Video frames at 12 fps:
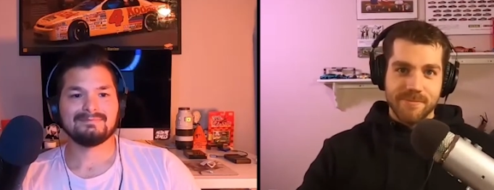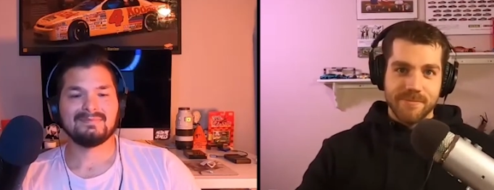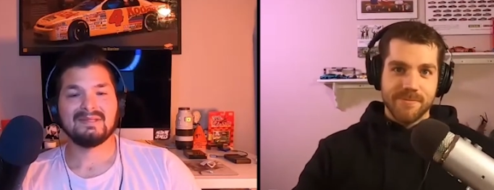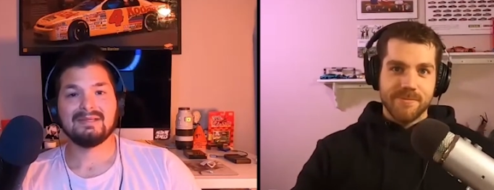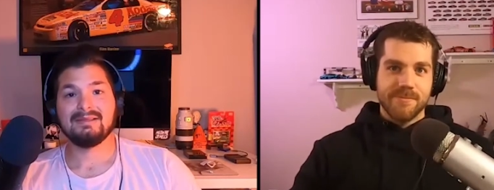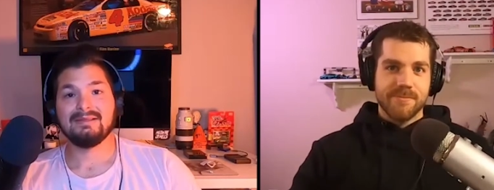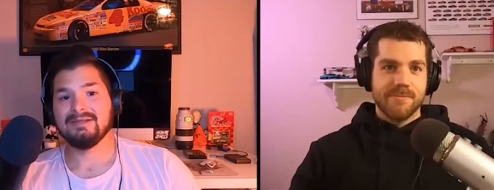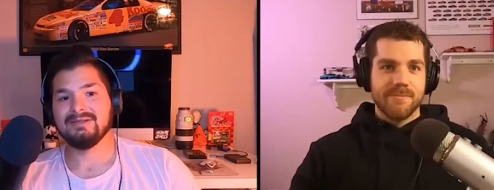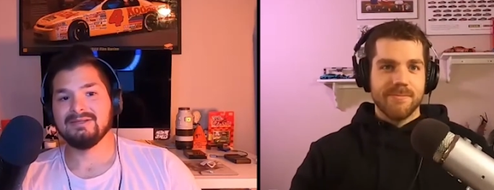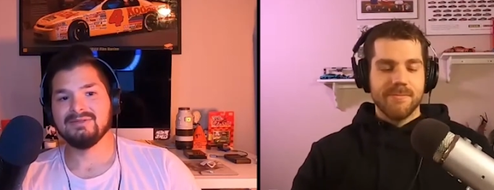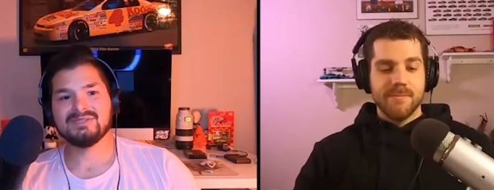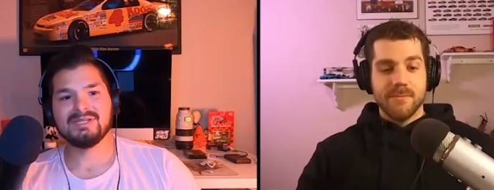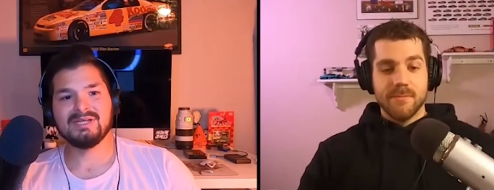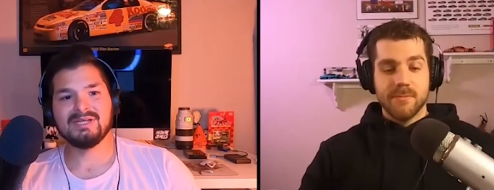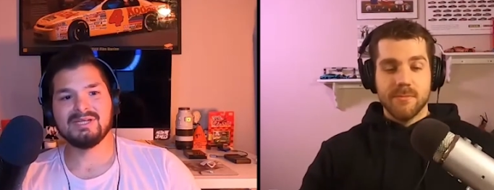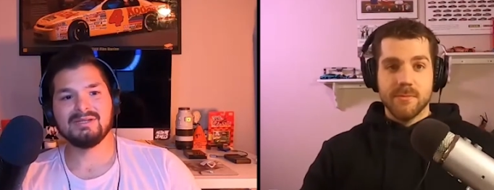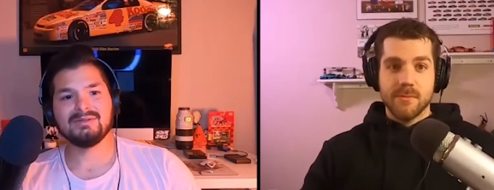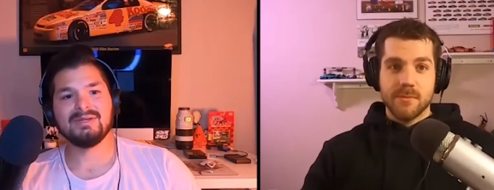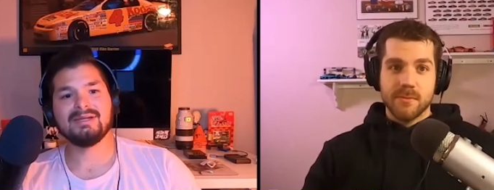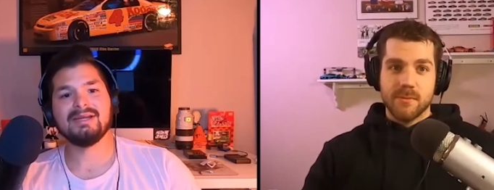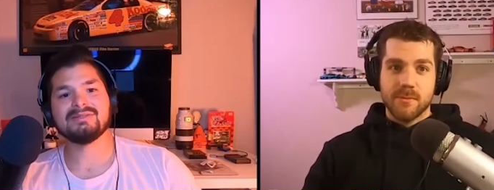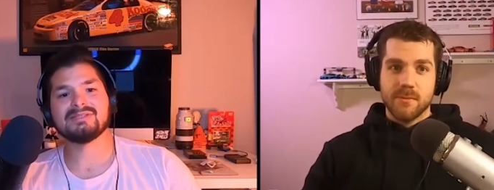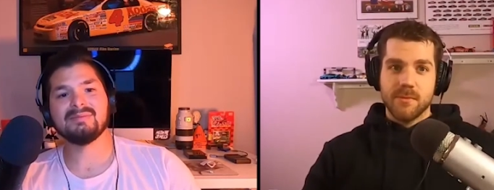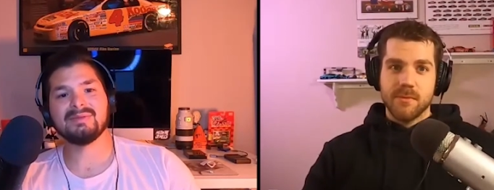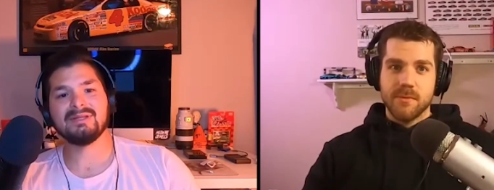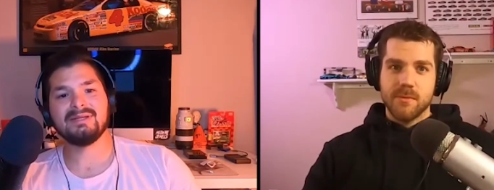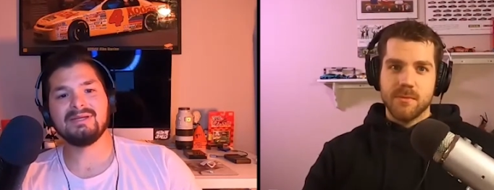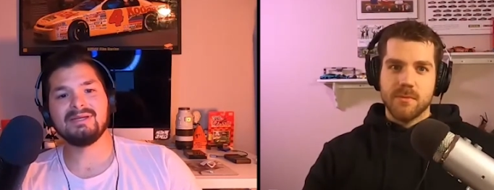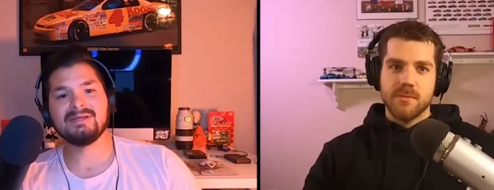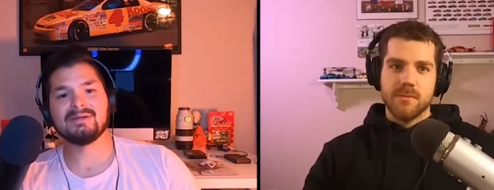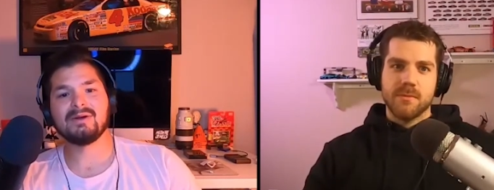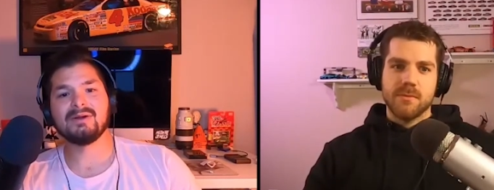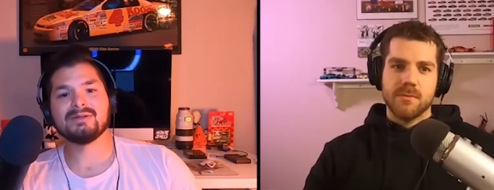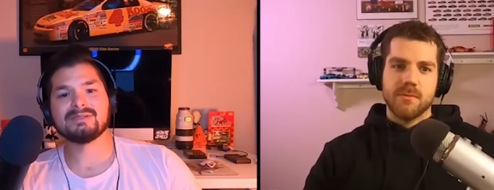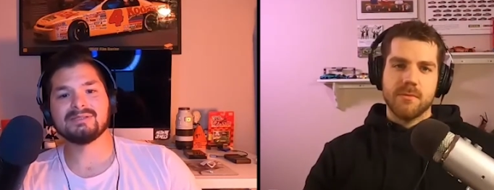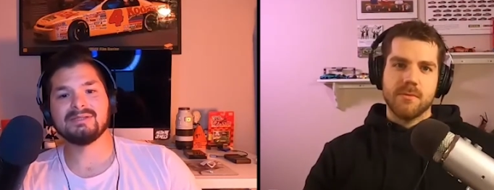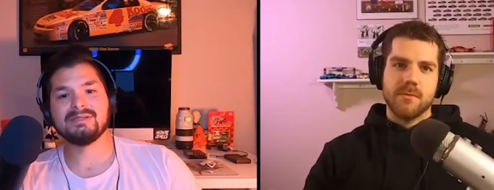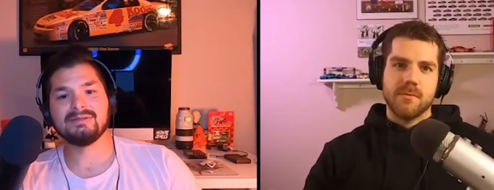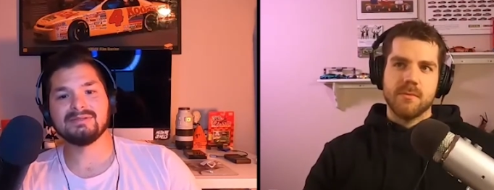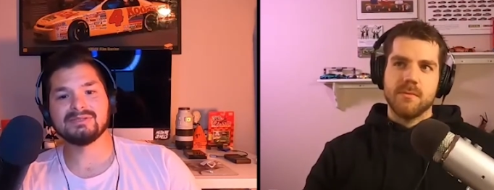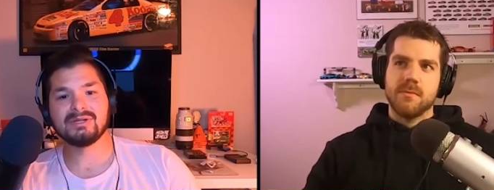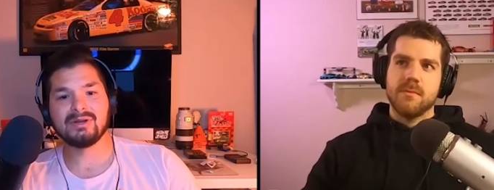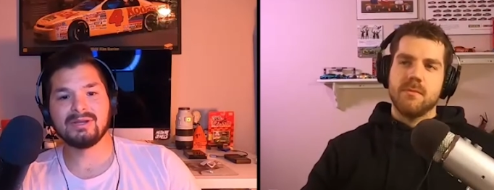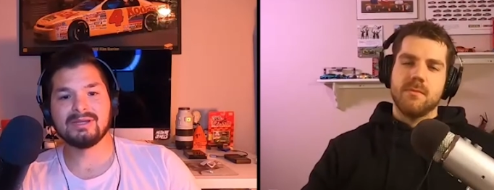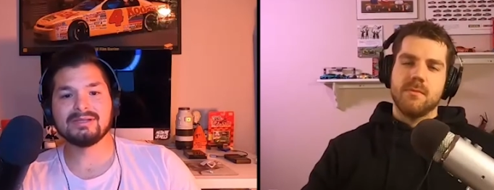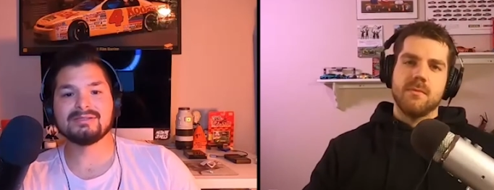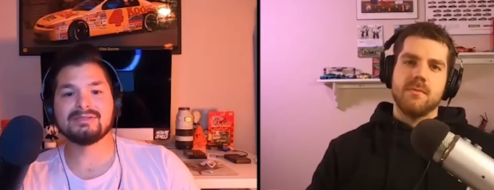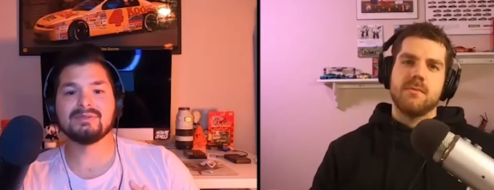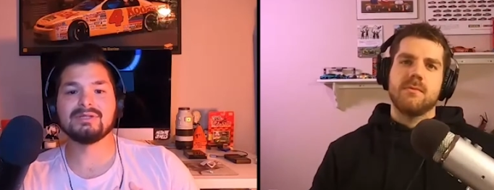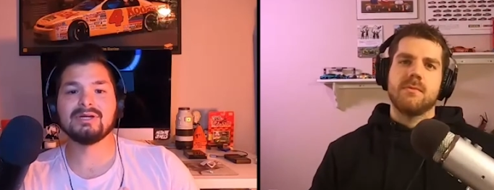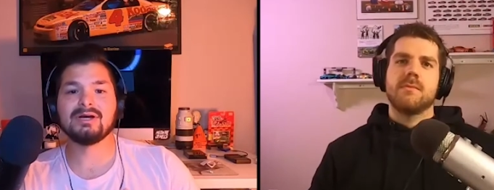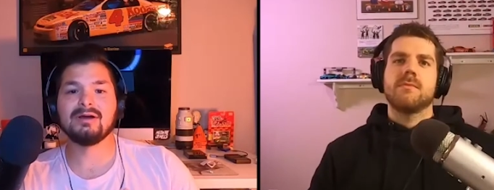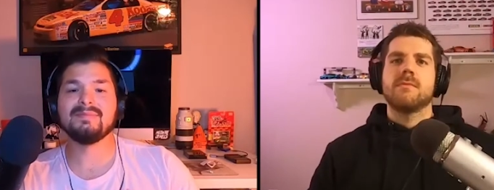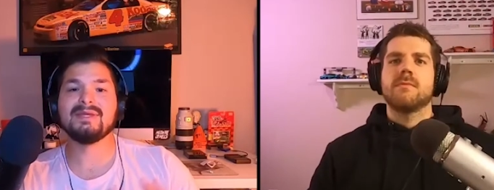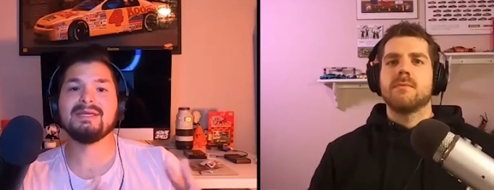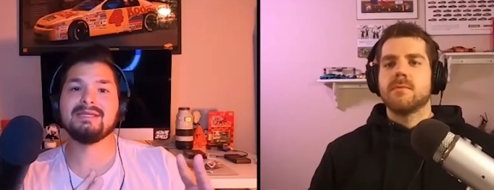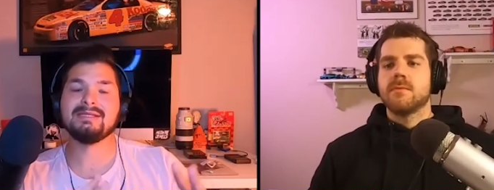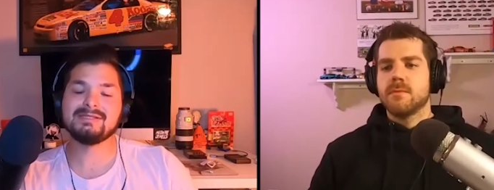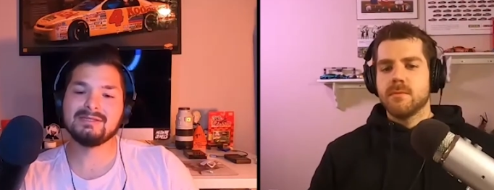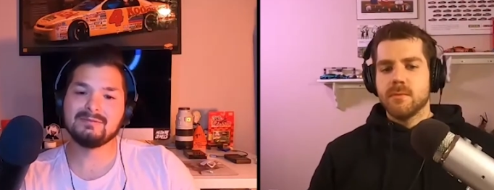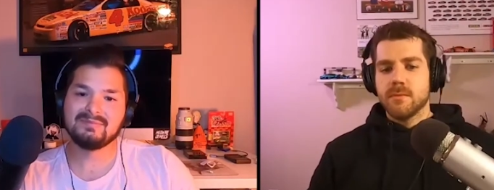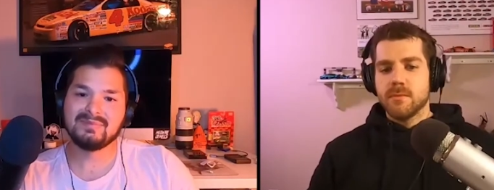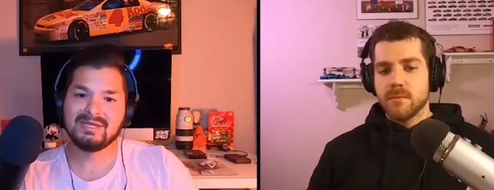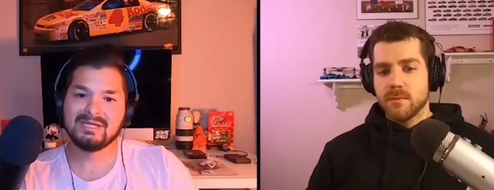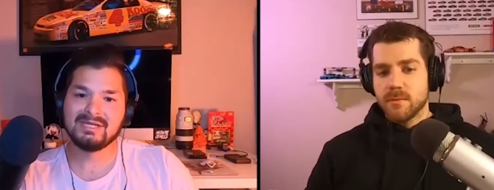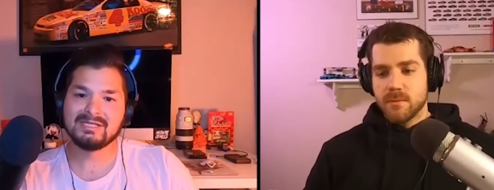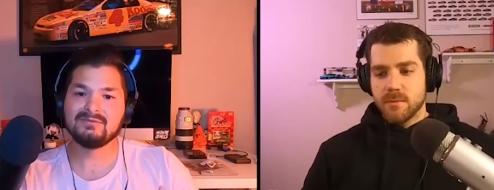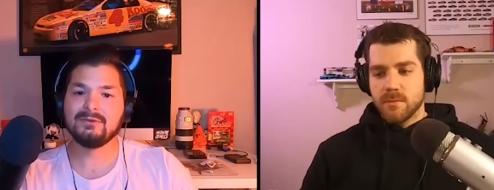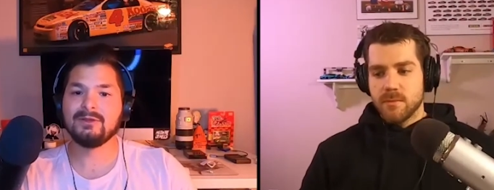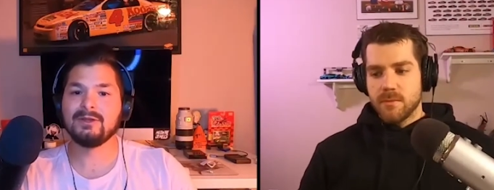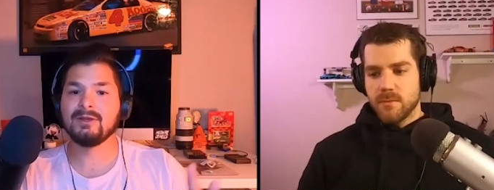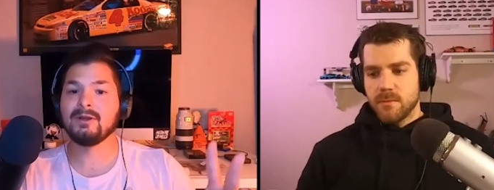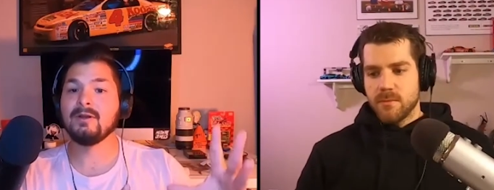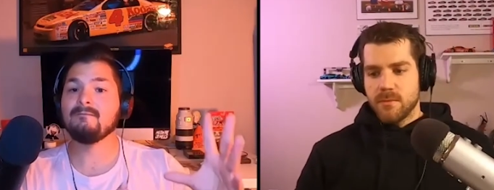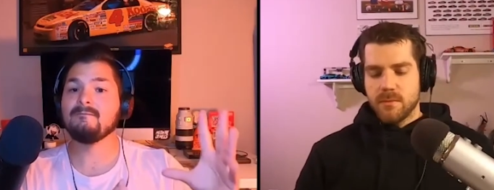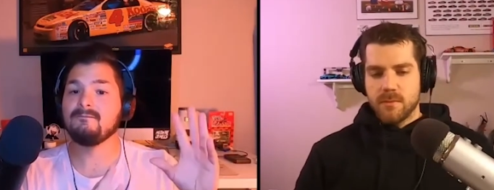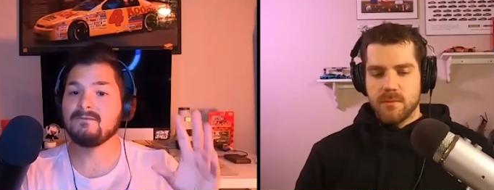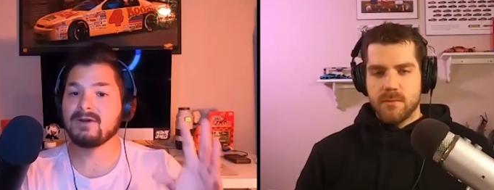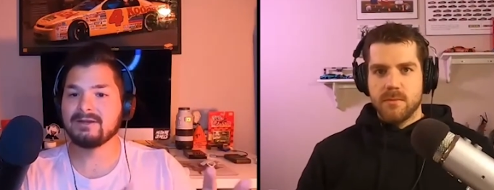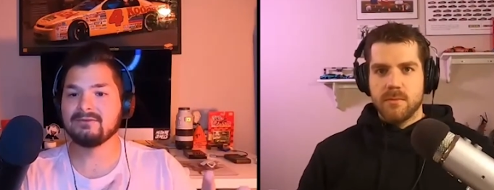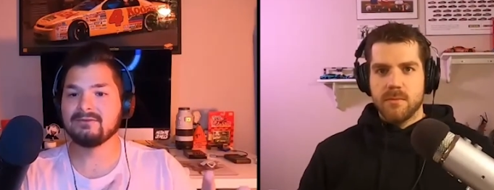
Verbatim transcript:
Speaker 1: They do stay green. And now some of the leading cars, they're starting to come into the pits for their final fuel